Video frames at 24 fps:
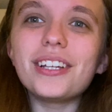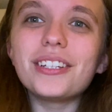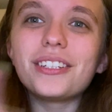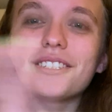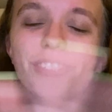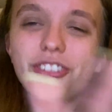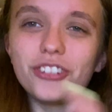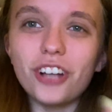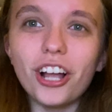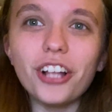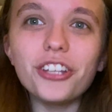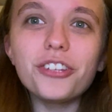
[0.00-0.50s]

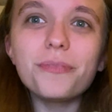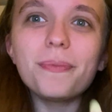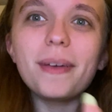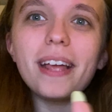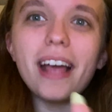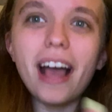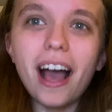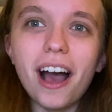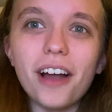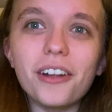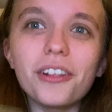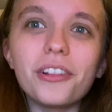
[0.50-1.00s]
judgment
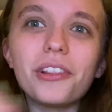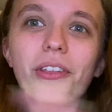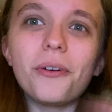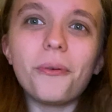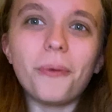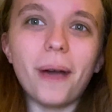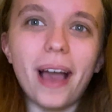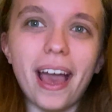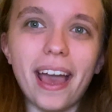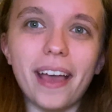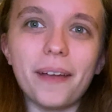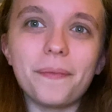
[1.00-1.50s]
out of the
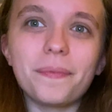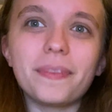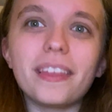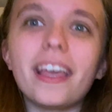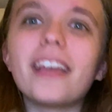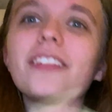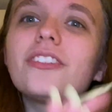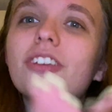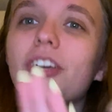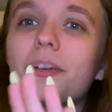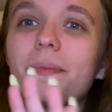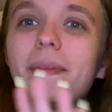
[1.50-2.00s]
way.
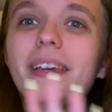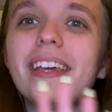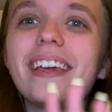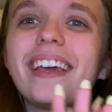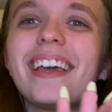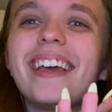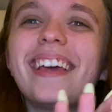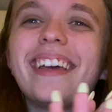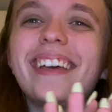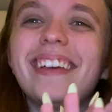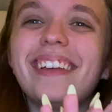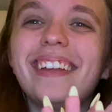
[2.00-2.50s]
It took me
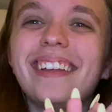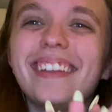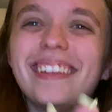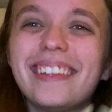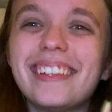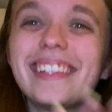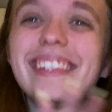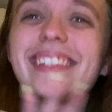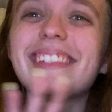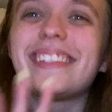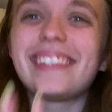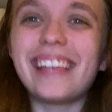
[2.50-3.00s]

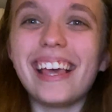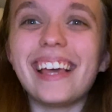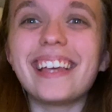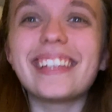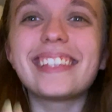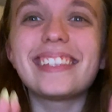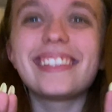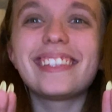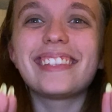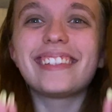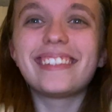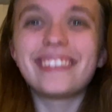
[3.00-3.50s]

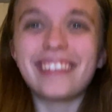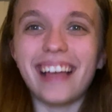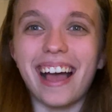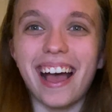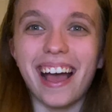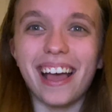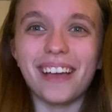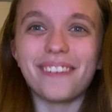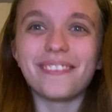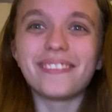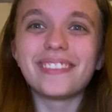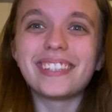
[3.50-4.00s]
six
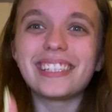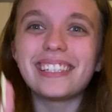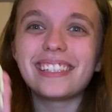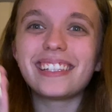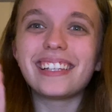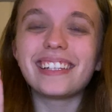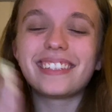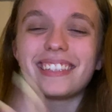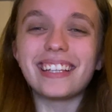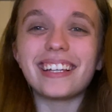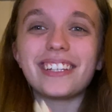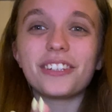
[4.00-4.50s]

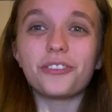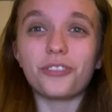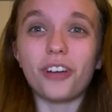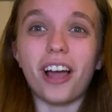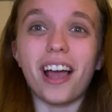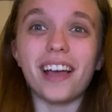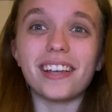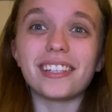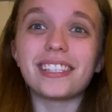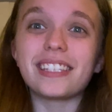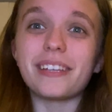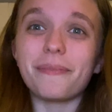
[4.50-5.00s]

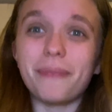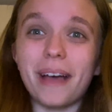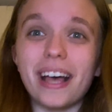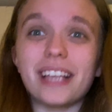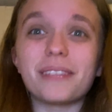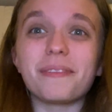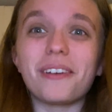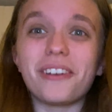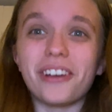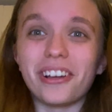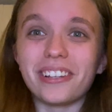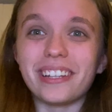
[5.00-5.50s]
tries to
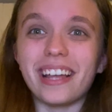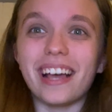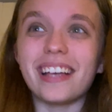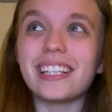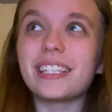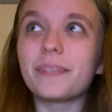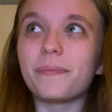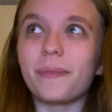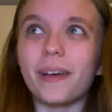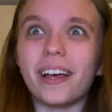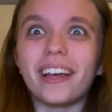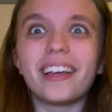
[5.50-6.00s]
pass my road
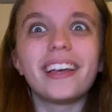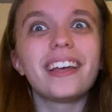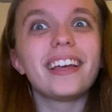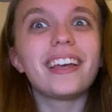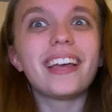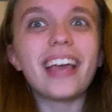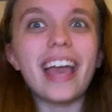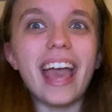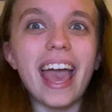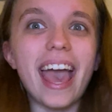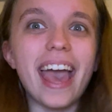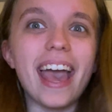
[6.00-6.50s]
test, but
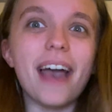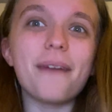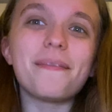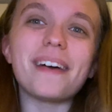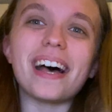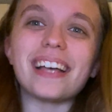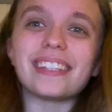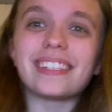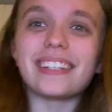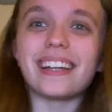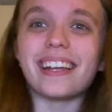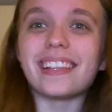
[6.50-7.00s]
hey, I
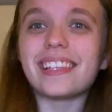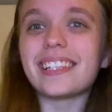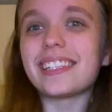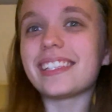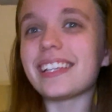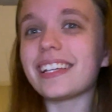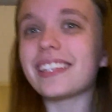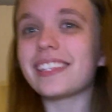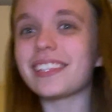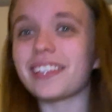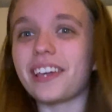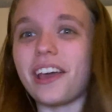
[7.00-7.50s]
passed it on the
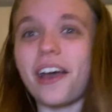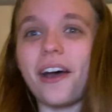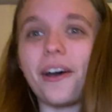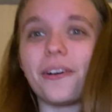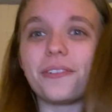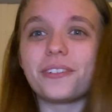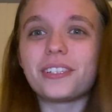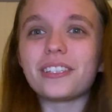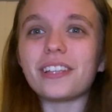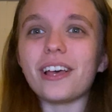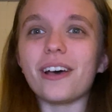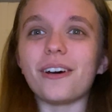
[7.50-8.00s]
sixth
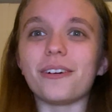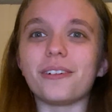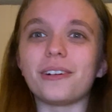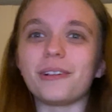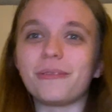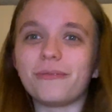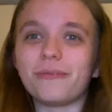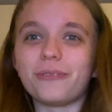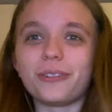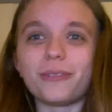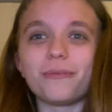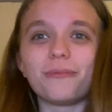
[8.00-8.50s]
go, so
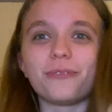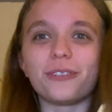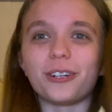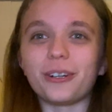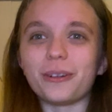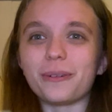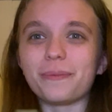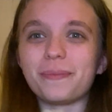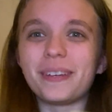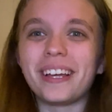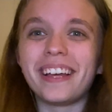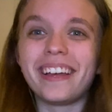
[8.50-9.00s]
vroom
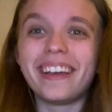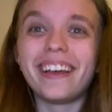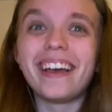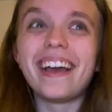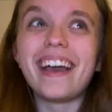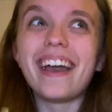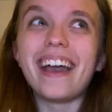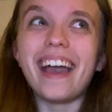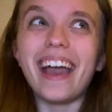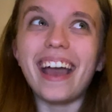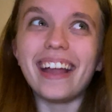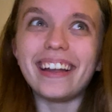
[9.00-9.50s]
vroom.
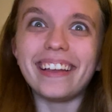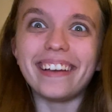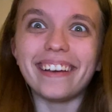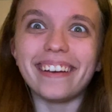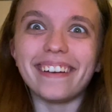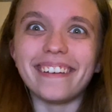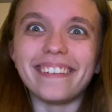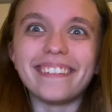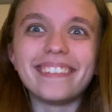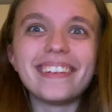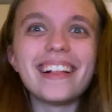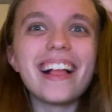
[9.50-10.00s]

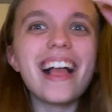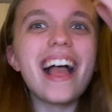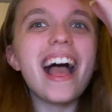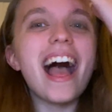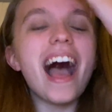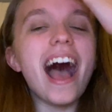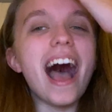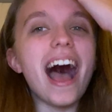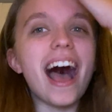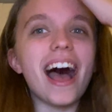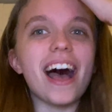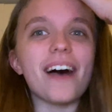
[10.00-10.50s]
Anywho,
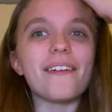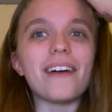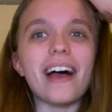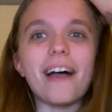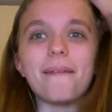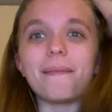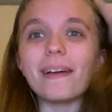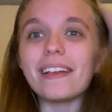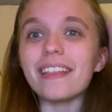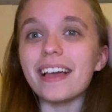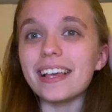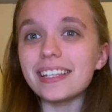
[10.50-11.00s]
I
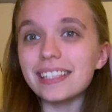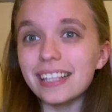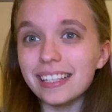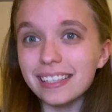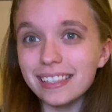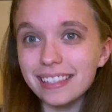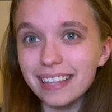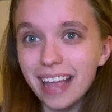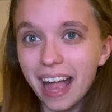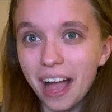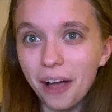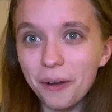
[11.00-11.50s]
have my
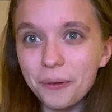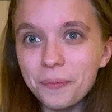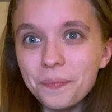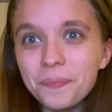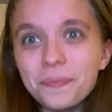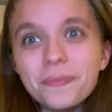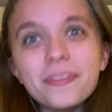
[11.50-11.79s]
license now.